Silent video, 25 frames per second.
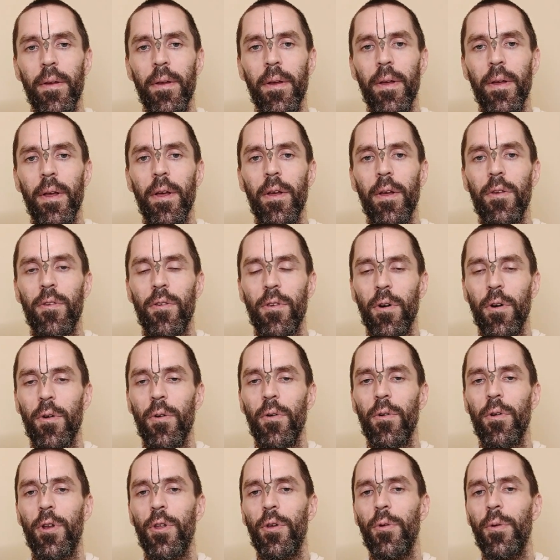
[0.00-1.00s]
So
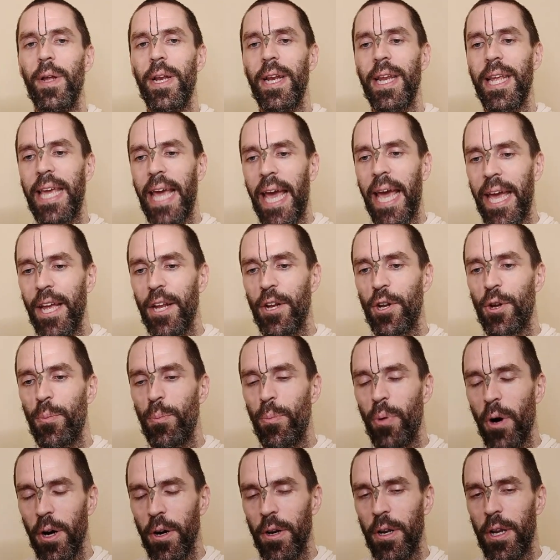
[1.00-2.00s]
to engage
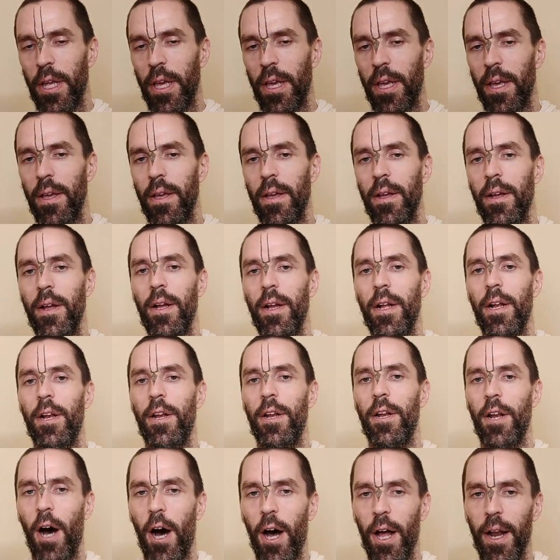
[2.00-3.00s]
bhakti,
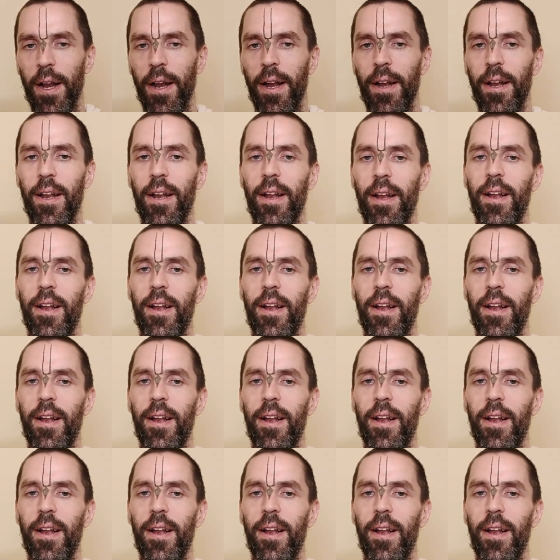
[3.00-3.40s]
not